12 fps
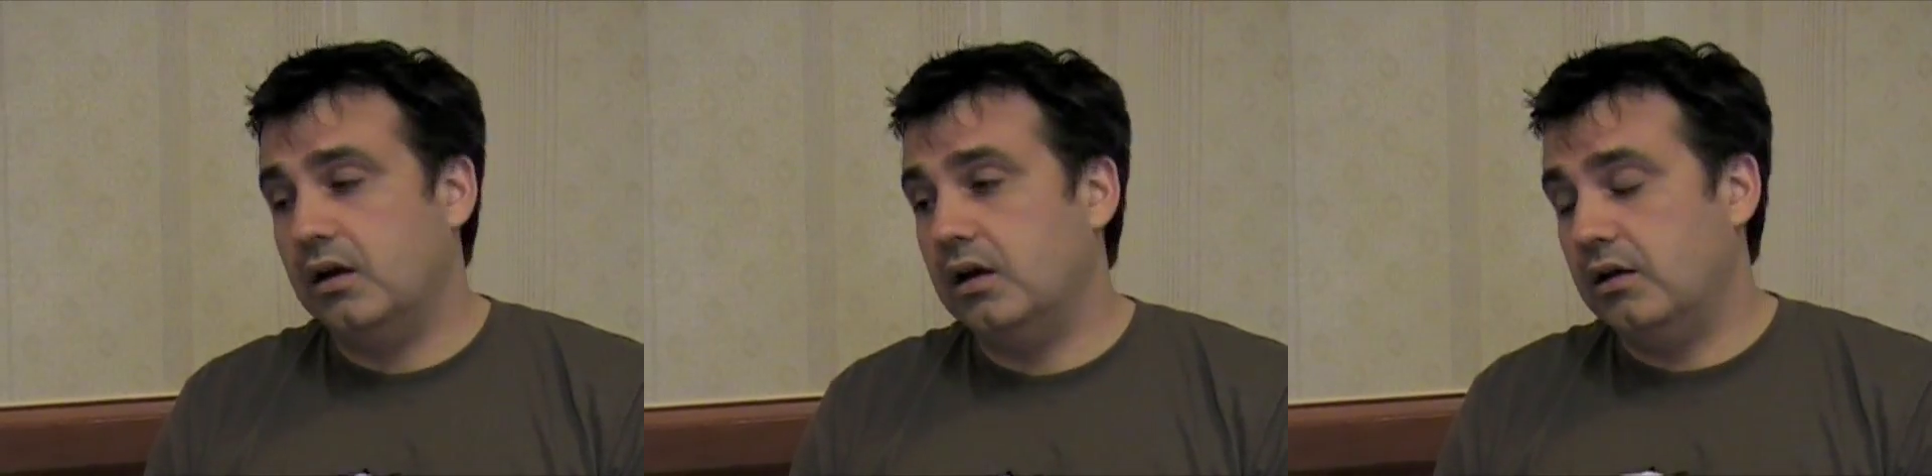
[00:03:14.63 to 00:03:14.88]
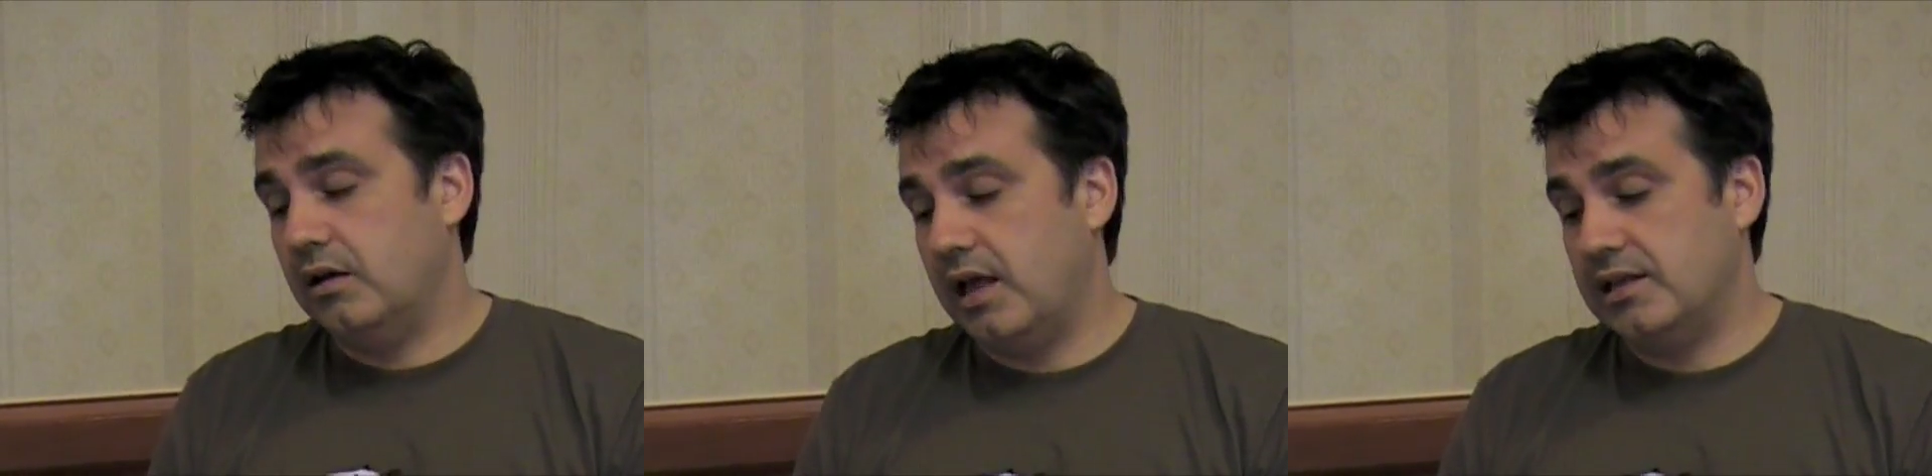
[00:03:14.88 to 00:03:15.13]

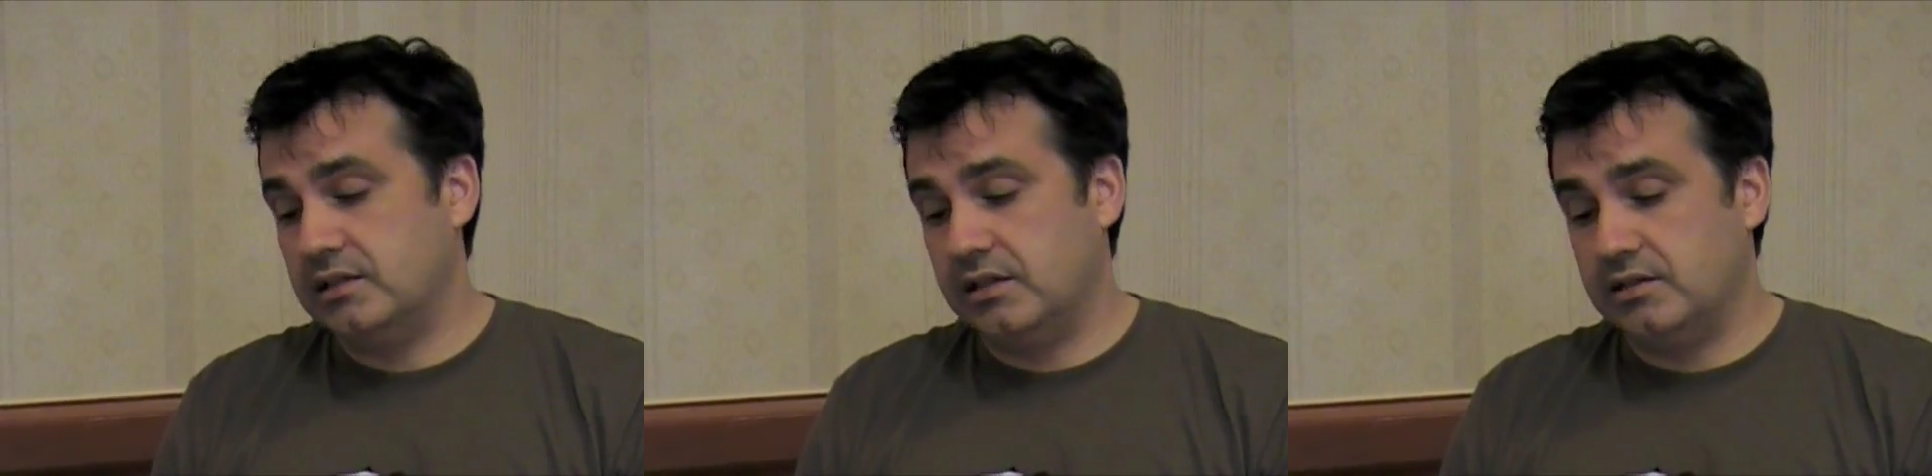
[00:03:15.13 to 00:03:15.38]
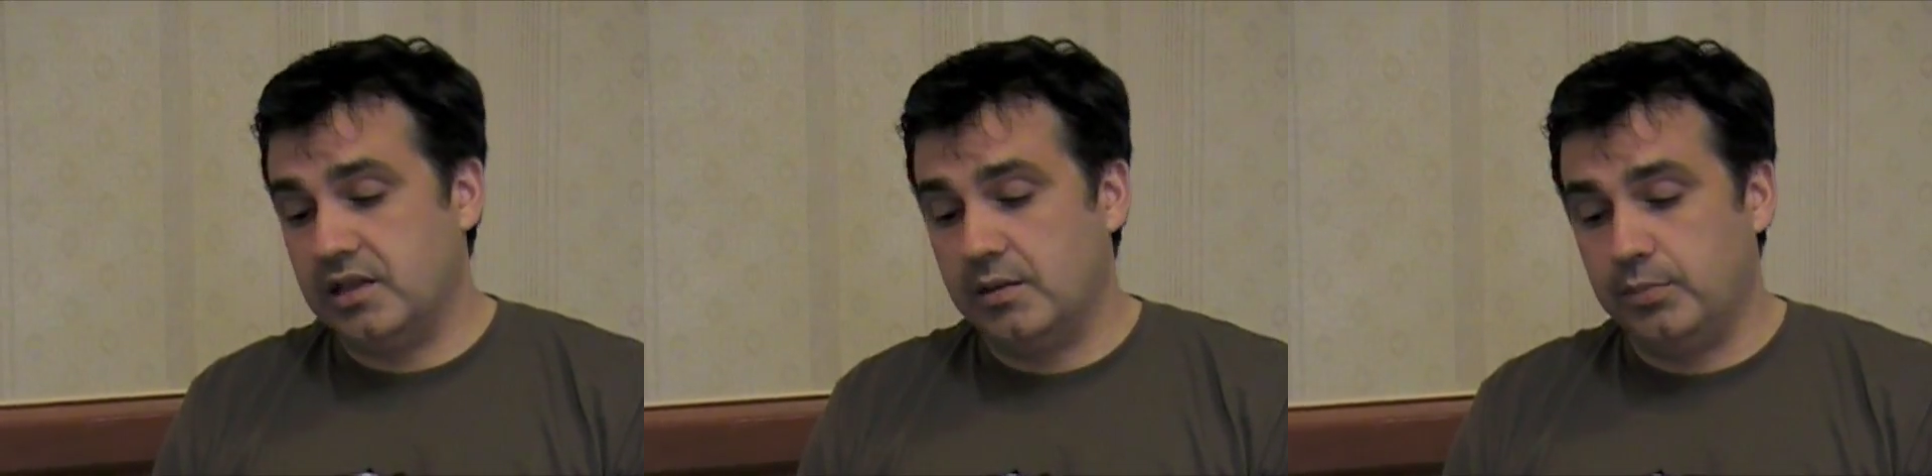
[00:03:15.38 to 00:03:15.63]
as an
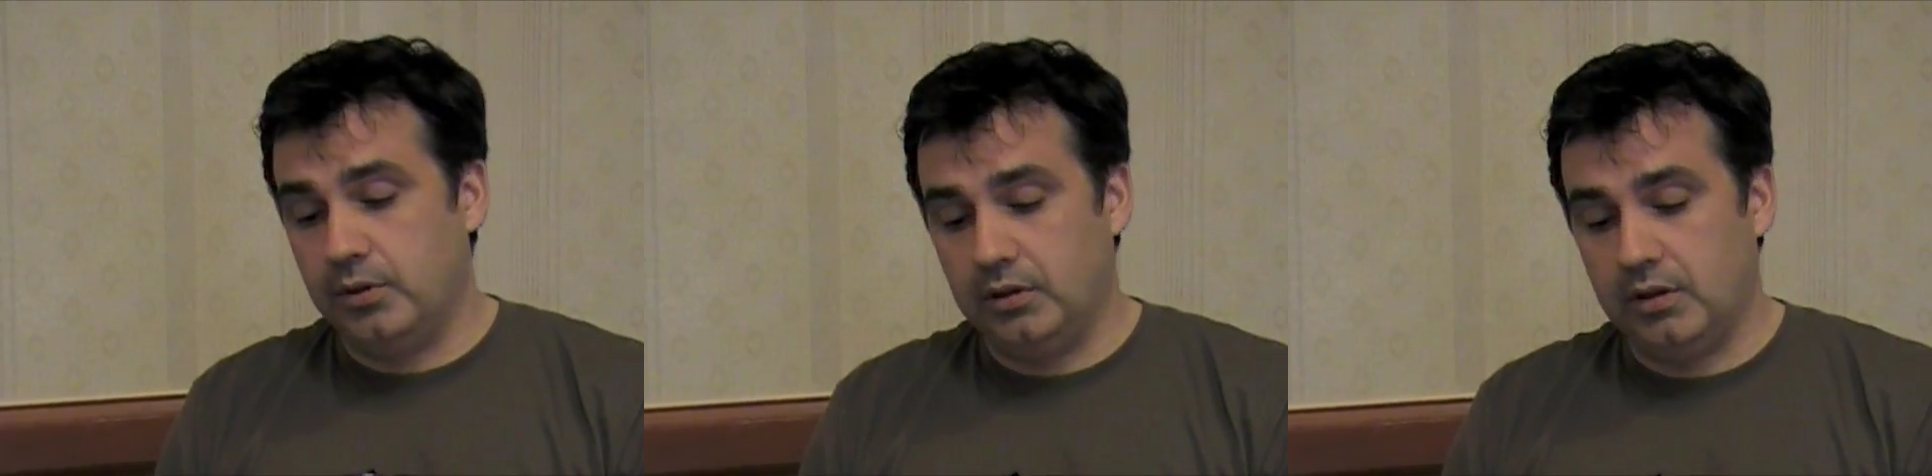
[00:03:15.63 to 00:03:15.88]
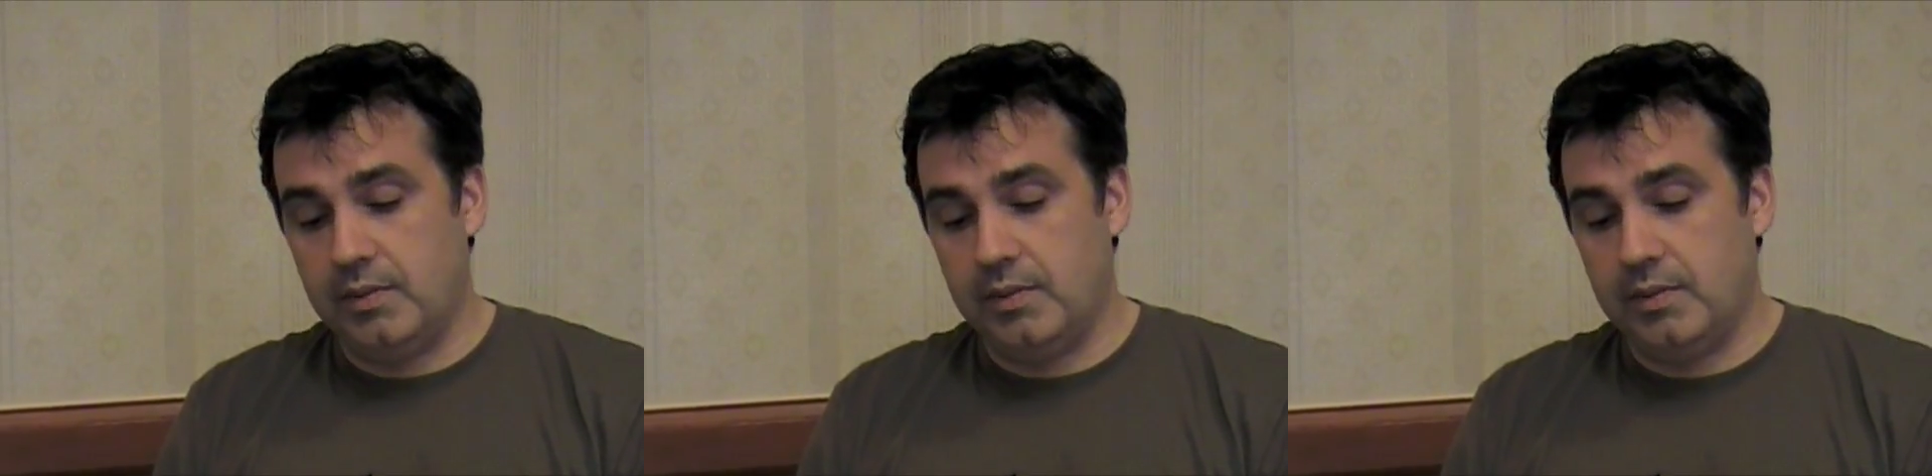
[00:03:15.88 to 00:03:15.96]
example,